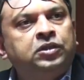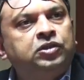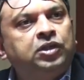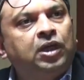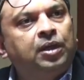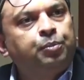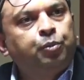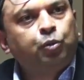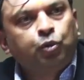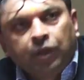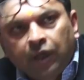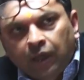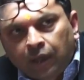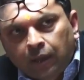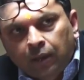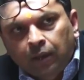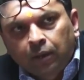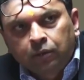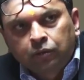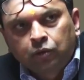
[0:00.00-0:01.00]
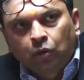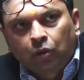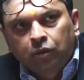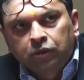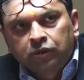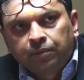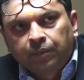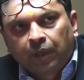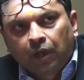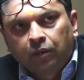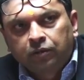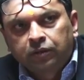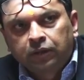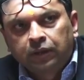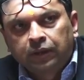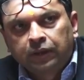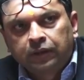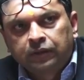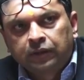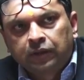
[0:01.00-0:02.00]
Jaipuria talked about
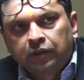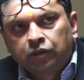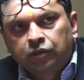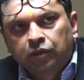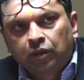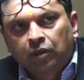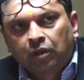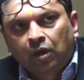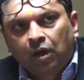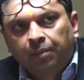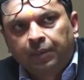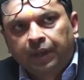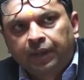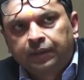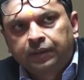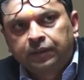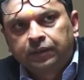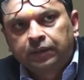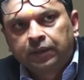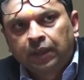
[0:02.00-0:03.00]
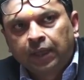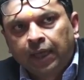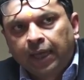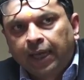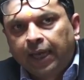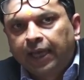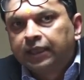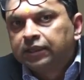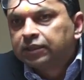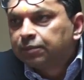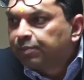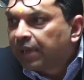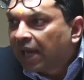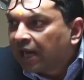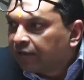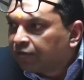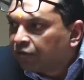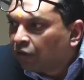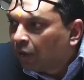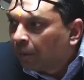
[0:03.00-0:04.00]
in his initial comments, is
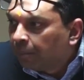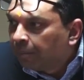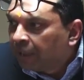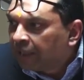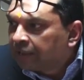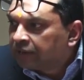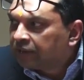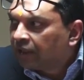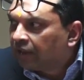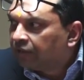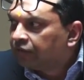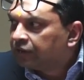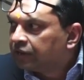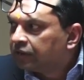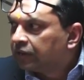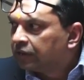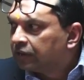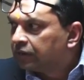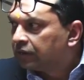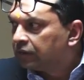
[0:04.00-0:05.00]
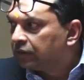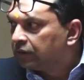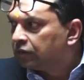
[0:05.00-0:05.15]
platform-based services.